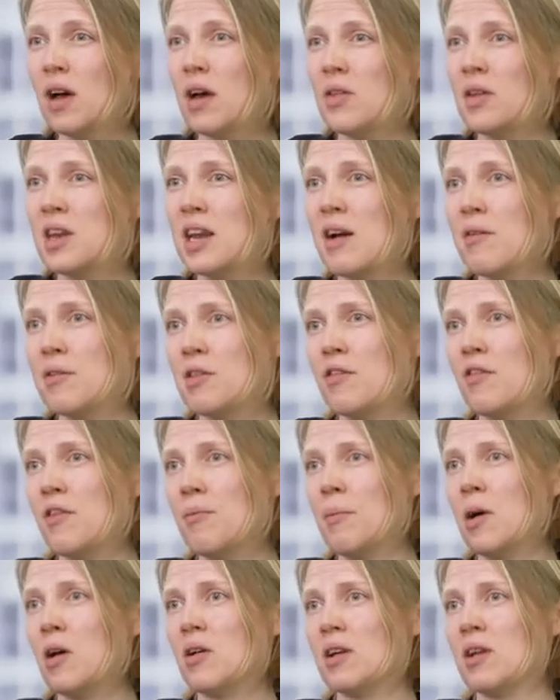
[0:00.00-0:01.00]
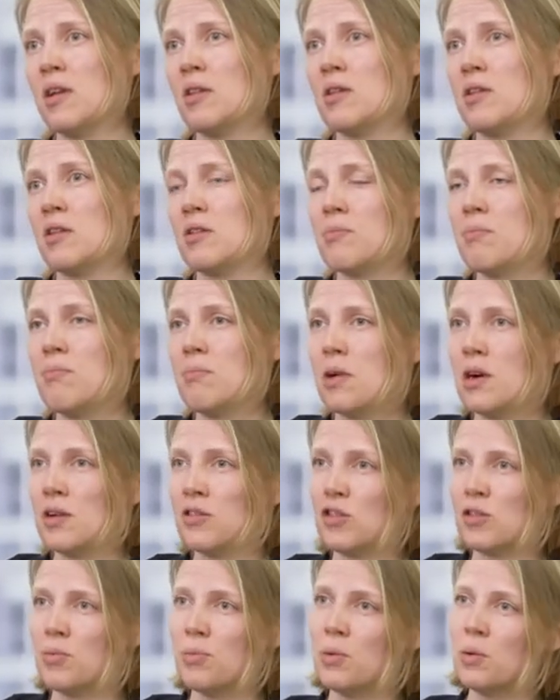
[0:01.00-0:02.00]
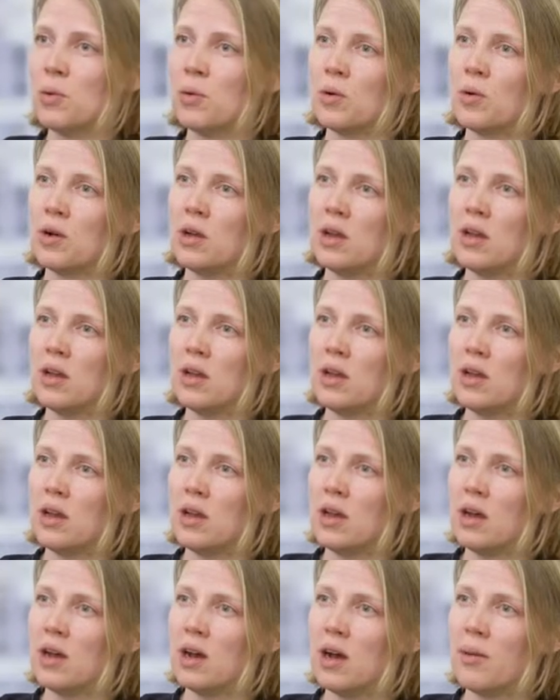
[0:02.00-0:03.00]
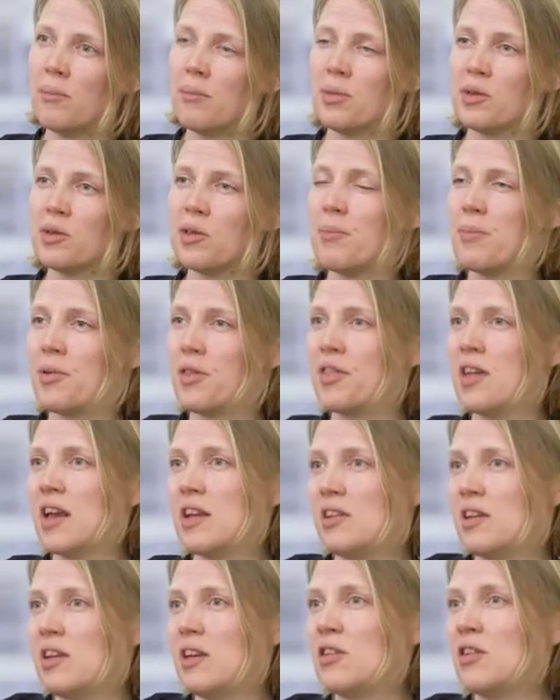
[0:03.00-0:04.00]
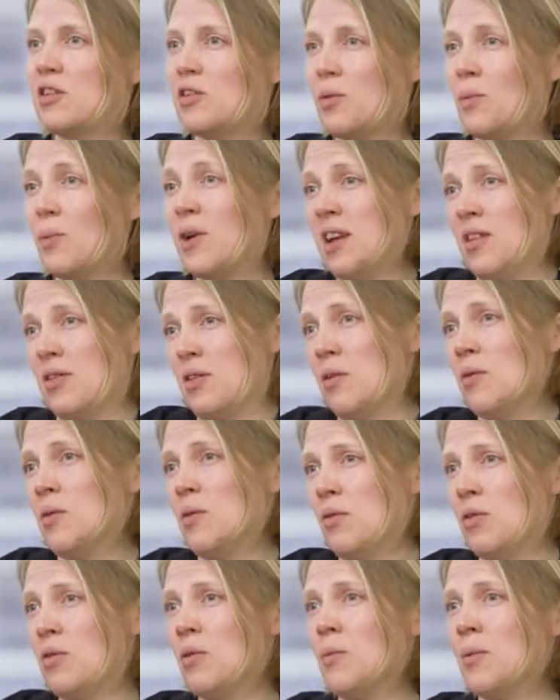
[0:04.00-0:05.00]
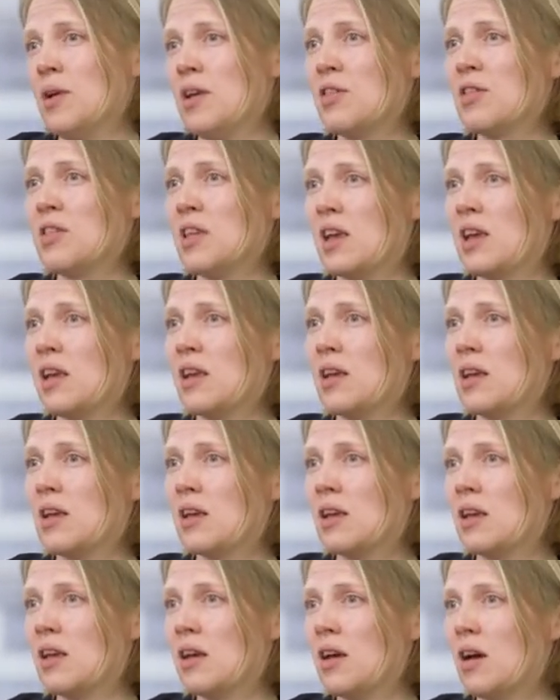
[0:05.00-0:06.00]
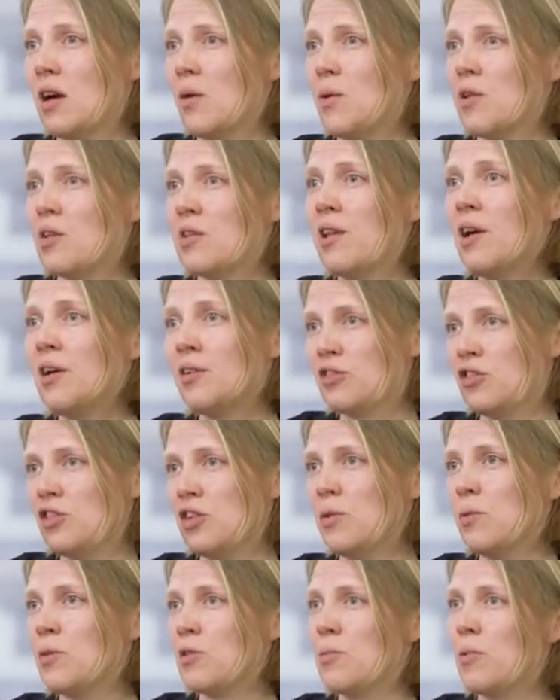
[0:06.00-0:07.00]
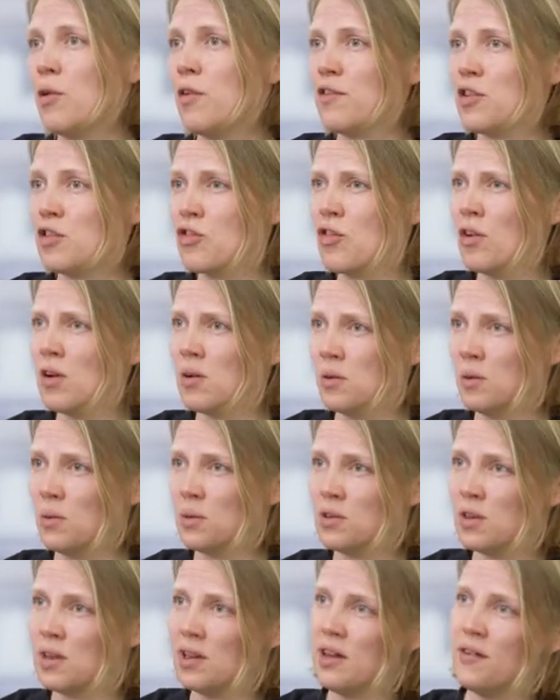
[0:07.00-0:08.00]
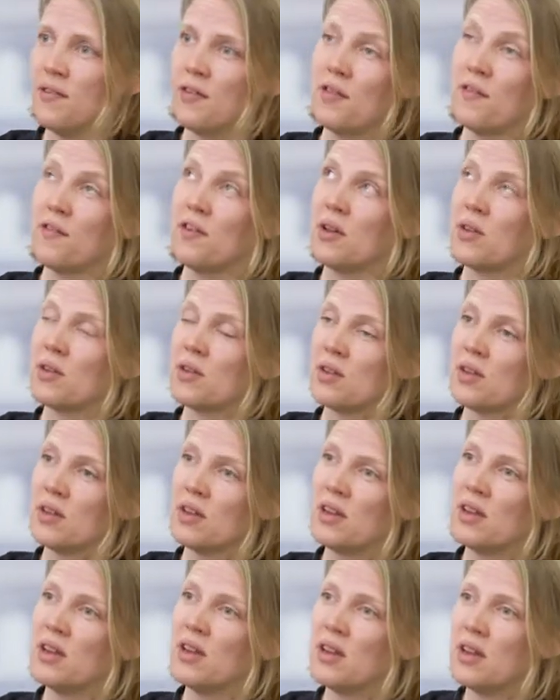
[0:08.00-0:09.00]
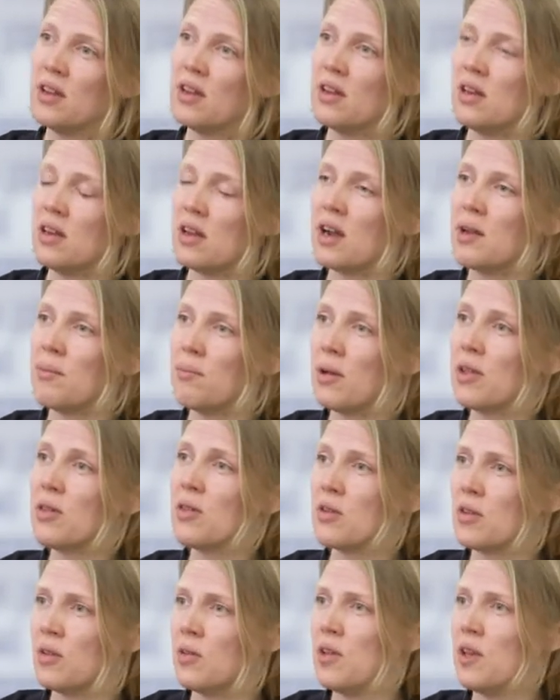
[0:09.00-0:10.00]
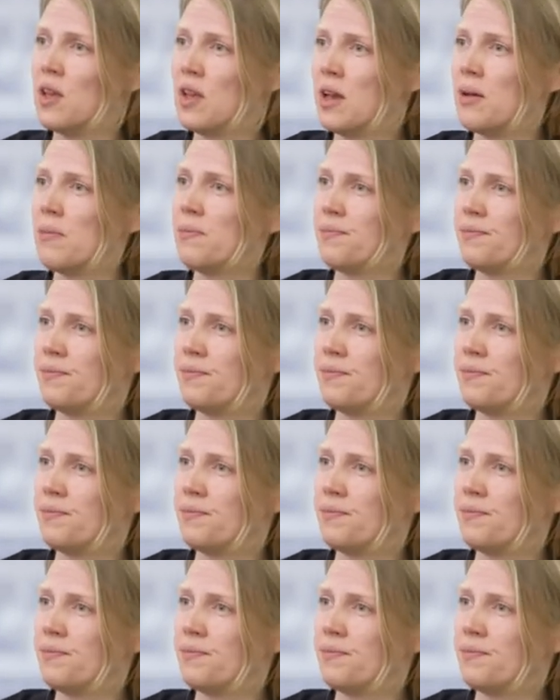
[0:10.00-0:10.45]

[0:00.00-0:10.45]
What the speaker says: The narrative in markets is much more sympathetic to the way that we think, whereas last year was more of a struggle, certainly for the first 9 months of the year.